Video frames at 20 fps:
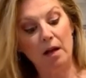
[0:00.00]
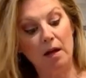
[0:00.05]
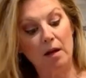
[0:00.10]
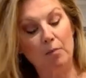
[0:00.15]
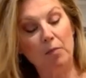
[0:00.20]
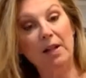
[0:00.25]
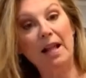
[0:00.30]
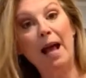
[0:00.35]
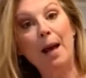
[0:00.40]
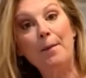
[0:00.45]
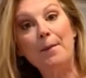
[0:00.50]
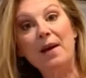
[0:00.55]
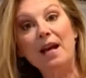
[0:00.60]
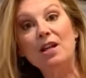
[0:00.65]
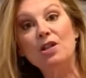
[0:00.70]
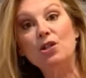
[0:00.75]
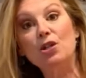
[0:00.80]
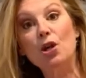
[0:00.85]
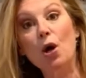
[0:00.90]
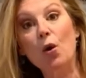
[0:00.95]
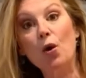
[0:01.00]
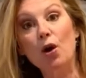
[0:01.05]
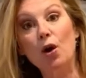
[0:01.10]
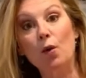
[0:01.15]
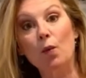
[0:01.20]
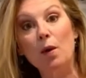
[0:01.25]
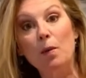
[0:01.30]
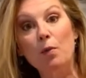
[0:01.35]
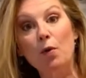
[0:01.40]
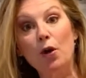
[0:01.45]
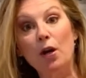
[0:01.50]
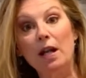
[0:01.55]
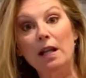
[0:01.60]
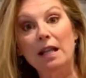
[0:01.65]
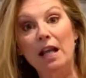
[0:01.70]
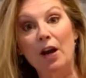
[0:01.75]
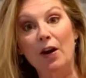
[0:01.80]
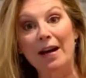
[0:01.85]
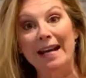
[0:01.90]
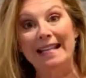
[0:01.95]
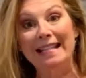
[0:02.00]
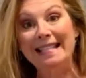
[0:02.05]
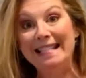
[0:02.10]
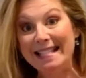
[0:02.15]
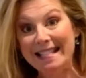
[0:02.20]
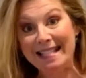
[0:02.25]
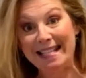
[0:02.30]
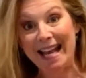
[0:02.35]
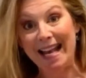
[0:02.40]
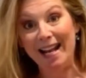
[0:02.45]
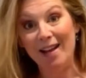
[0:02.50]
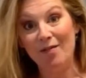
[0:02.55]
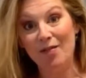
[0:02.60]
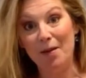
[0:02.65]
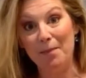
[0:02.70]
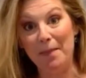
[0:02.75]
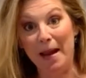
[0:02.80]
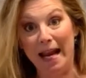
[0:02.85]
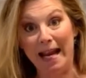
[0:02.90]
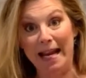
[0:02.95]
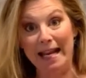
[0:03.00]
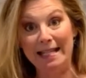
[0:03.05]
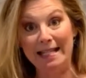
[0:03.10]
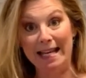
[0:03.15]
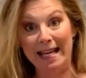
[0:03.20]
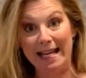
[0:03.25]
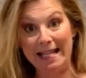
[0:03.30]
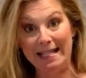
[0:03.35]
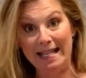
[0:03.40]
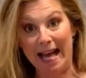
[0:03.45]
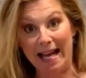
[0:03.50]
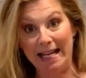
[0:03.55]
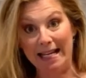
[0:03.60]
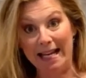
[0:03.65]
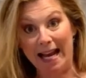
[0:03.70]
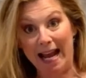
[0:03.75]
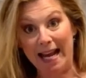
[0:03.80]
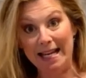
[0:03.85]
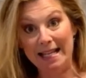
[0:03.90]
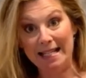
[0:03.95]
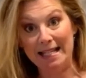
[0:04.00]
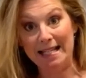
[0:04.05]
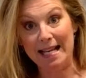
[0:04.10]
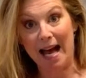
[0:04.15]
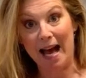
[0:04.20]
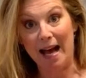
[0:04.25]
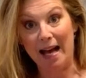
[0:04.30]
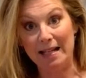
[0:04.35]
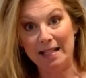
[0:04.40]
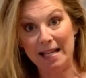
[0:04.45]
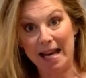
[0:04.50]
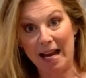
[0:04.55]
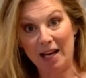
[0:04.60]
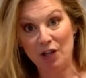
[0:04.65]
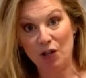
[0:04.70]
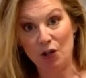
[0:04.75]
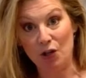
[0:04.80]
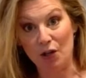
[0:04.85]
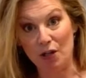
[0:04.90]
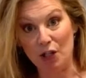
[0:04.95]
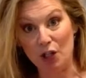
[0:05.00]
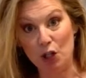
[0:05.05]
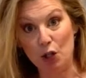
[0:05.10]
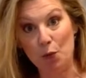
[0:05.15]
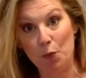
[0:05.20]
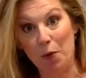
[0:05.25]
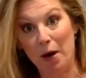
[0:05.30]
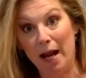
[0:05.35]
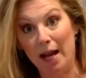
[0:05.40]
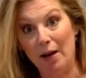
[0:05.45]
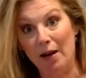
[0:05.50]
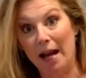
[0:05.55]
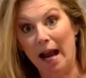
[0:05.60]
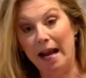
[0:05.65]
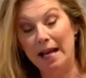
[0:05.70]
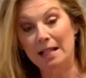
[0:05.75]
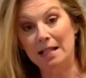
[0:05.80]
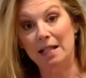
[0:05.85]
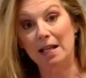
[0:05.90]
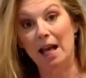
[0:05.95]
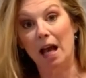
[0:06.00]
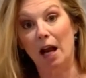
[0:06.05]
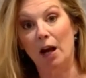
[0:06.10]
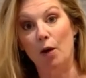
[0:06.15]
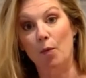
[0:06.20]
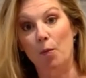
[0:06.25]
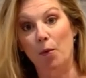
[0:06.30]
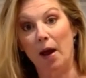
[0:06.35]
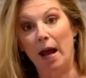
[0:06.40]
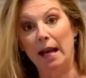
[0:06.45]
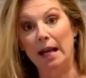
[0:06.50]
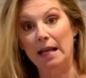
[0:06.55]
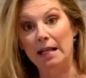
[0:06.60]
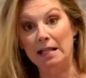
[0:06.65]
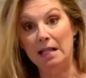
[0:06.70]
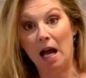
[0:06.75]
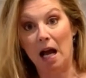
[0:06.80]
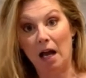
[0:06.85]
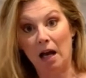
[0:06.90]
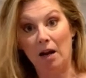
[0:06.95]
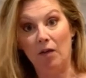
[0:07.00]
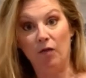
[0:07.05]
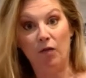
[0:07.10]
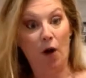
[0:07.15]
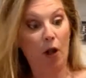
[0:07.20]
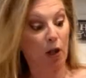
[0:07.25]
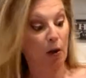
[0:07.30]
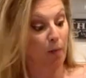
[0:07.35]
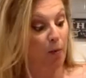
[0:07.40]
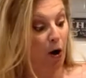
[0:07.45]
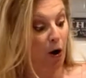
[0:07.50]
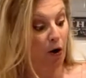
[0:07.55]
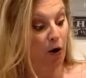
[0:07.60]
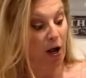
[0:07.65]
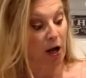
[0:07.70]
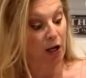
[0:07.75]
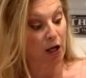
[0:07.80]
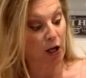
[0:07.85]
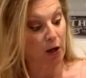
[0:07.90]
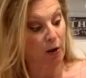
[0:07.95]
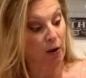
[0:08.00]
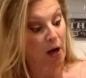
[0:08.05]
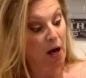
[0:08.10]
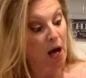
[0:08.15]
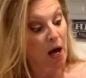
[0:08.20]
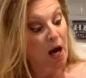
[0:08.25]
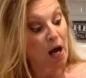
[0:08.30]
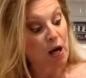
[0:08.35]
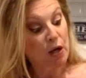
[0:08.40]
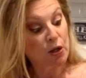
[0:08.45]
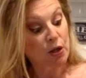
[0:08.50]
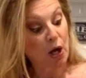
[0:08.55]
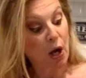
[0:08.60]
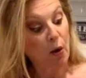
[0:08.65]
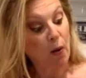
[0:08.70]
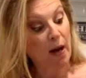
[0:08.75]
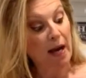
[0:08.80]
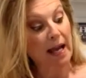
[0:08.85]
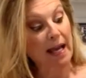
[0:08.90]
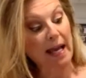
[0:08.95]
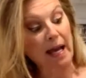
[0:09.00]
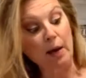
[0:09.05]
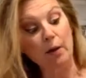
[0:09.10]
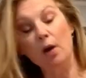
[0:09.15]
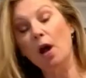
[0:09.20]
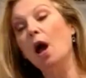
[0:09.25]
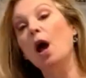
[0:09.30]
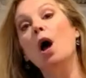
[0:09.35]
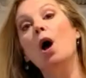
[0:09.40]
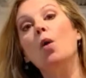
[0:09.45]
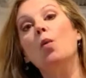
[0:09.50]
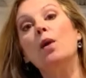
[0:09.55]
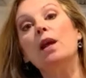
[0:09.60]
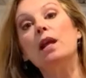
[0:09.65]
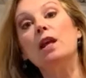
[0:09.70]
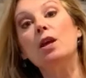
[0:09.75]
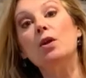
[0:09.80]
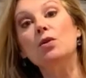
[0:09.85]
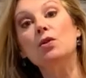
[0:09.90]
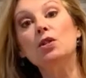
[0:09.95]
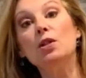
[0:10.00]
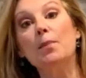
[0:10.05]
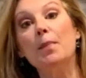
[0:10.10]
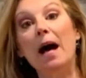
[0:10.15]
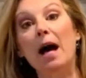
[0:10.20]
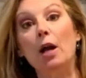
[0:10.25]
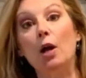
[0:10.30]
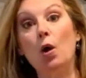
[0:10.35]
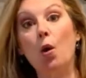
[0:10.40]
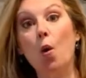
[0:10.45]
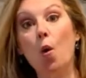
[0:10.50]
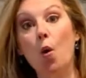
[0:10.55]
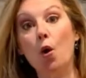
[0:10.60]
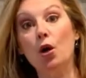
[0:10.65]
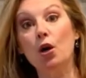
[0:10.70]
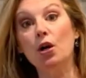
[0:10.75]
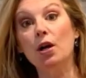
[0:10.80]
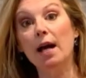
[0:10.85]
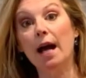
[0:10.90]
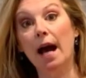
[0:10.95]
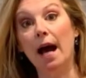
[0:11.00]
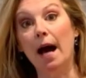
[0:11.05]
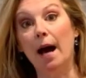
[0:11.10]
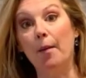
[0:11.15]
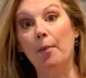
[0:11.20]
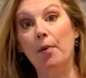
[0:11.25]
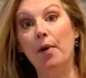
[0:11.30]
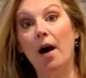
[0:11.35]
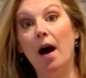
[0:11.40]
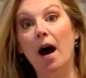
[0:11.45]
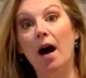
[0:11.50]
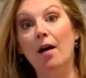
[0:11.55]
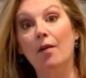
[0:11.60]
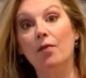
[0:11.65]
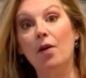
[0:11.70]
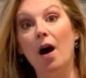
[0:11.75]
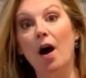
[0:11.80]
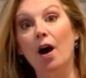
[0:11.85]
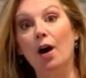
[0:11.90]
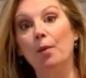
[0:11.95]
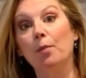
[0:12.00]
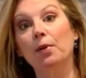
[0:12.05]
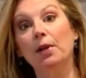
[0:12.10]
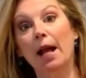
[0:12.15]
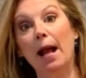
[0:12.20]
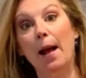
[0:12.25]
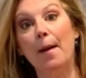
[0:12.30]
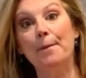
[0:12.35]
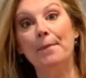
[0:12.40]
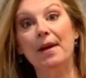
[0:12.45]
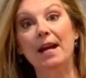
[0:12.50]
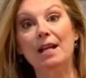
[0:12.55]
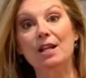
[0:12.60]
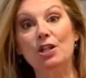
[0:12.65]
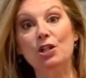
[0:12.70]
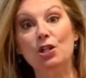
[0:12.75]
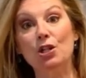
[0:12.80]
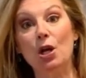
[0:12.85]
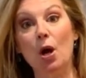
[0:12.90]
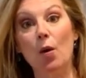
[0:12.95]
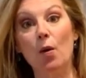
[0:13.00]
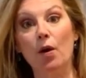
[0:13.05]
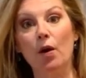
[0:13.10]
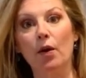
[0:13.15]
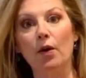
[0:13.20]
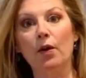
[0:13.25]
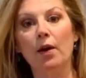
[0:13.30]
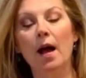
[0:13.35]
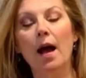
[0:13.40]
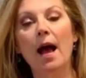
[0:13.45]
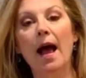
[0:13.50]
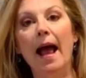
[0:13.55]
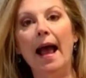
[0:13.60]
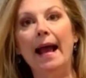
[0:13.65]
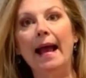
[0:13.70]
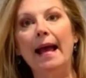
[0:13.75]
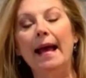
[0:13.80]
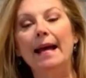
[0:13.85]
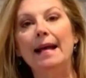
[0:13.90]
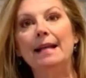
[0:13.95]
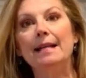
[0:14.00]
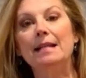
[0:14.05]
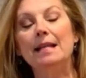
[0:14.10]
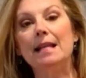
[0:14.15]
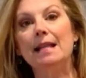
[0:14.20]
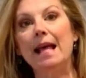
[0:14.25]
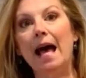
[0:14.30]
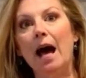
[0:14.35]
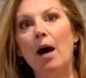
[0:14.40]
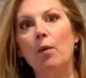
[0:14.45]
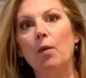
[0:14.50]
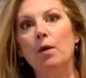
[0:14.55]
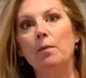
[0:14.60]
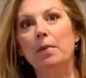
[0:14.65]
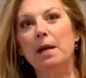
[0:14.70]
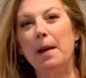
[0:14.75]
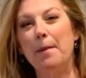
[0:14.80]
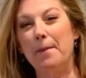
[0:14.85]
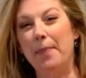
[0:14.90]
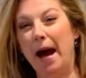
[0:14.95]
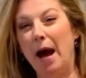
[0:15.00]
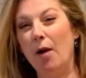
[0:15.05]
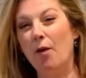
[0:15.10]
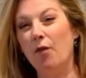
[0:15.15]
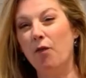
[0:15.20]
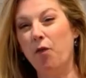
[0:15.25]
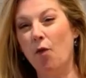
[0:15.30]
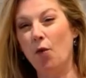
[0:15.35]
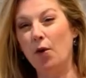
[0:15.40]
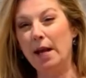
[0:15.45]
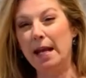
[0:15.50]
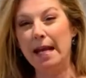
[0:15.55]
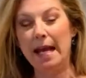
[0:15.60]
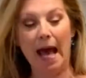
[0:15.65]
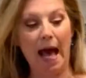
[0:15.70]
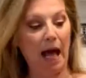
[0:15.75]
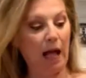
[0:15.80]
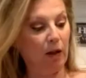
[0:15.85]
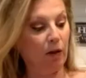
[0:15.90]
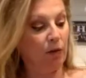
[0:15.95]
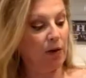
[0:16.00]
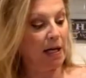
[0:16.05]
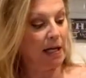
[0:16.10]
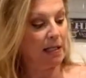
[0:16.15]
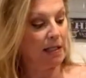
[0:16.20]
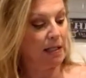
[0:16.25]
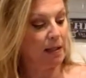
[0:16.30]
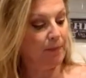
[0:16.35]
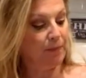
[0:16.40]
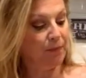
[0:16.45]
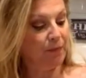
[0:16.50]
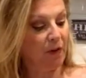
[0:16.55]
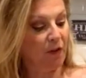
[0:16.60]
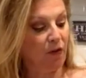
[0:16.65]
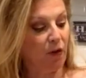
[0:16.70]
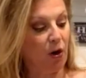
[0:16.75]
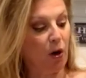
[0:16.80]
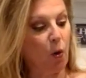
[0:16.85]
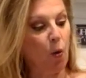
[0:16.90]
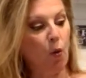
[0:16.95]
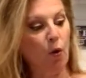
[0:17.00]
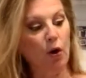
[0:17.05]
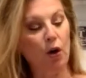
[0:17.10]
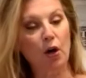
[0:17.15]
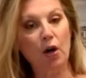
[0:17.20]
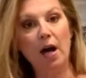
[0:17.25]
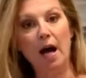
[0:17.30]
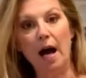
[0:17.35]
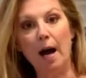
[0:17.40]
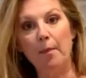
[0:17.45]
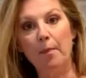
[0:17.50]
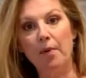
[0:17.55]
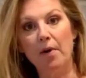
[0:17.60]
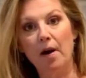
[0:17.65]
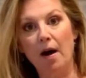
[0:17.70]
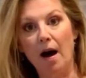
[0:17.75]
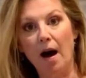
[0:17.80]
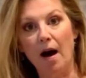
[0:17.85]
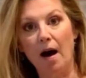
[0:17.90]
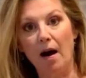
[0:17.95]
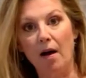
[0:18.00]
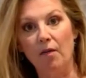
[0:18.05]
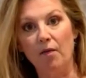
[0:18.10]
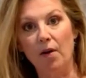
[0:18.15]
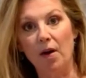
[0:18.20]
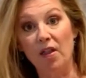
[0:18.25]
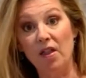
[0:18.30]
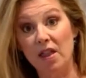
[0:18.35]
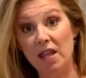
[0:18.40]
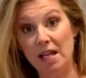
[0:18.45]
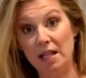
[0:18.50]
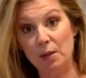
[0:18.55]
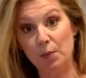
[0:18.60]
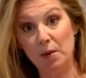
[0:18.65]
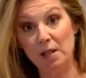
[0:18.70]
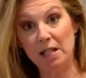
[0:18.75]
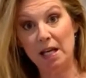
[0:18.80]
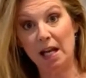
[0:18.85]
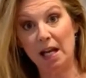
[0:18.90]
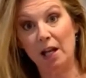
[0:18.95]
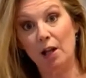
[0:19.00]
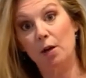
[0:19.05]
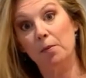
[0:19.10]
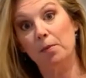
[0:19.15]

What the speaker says: plant-based yogurt we put in there instead of the mayonnaise, it gets that nice texture to spread nicely onto bread, and it's not going to fall apart on you. So again, we used about a 1/4 cup of our plant-based yogurt, and that would be about 40 calories for a 1/4 cup of this particular